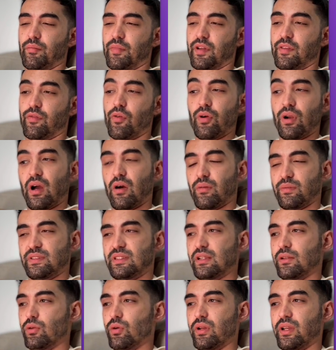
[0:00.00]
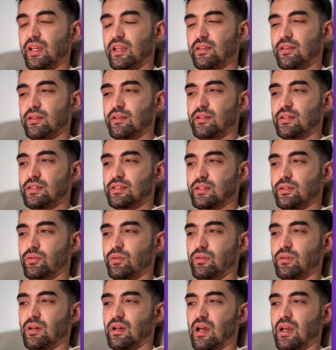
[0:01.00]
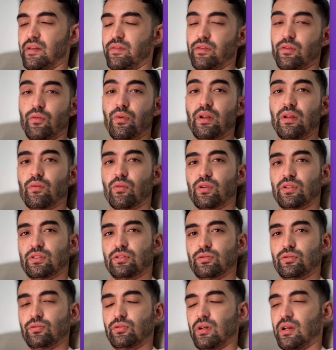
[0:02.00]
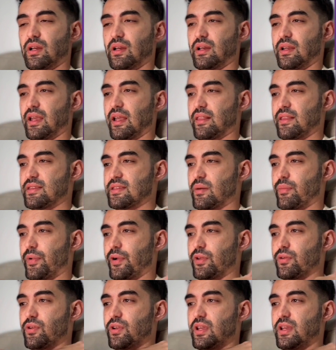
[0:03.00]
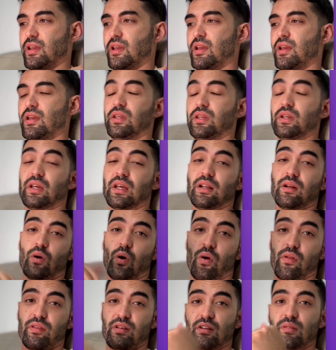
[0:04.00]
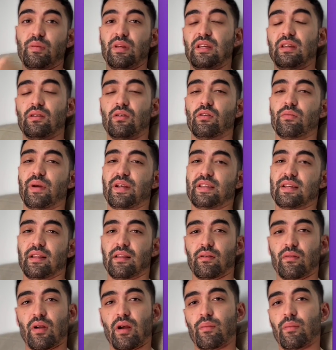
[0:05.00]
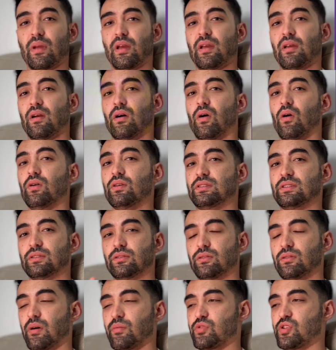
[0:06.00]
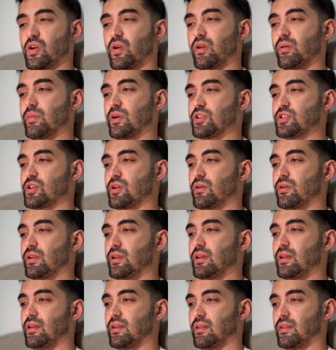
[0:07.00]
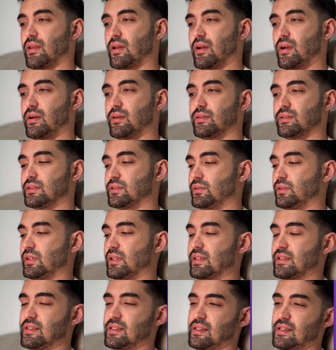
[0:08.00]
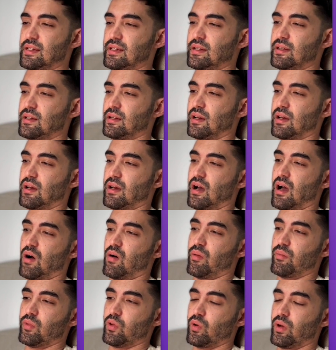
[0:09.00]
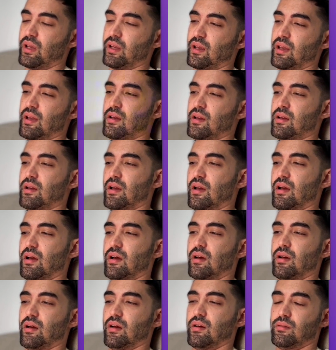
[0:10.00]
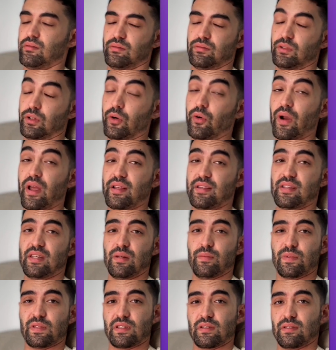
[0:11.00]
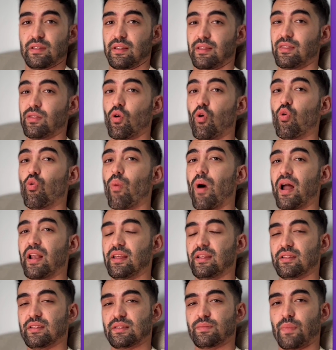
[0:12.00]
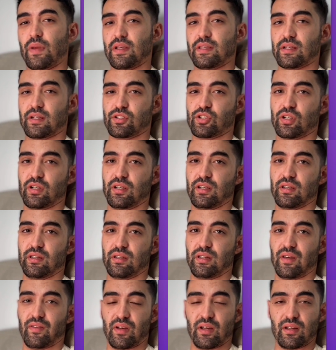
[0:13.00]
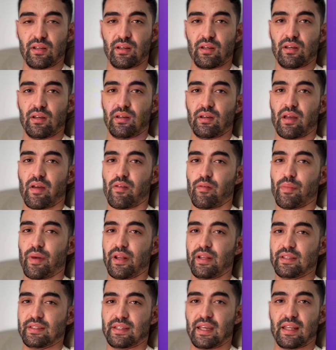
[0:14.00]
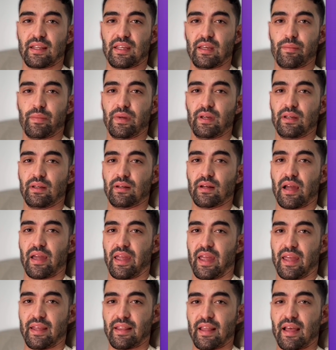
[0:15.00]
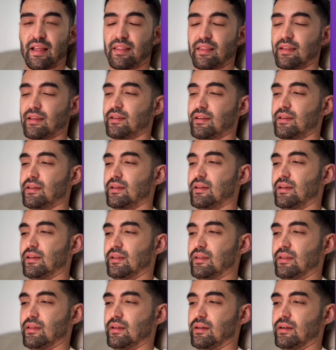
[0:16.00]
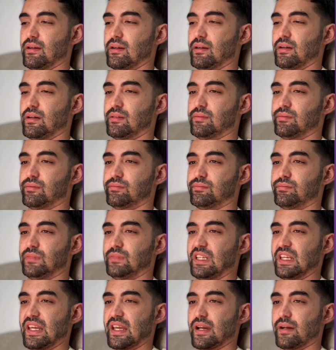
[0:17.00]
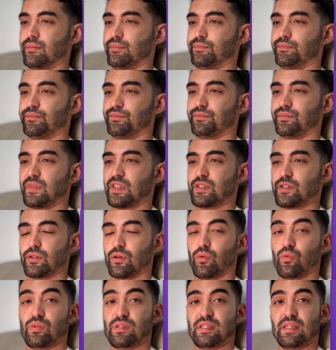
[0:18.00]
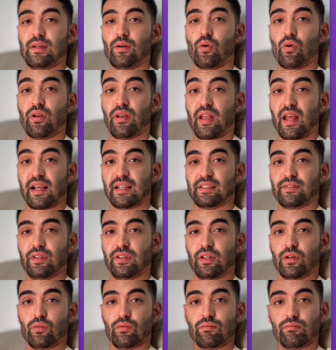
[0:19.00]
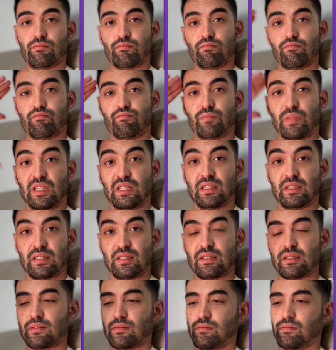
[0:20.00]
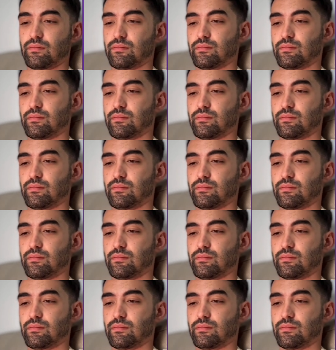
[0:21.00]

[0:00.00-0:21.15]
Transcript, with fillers: but for now I'm still doing it. So uh, if you really want to uh, get this opportunity, you can contact me on my Telegram. Also, I'm sharing my journey there, so you can see uh, how I'm doing. Uh, great tips that nobody in this space actually giving. Everybody's gatekeeping. I hate that. And uh, yeah, so see you on the next video. Peace.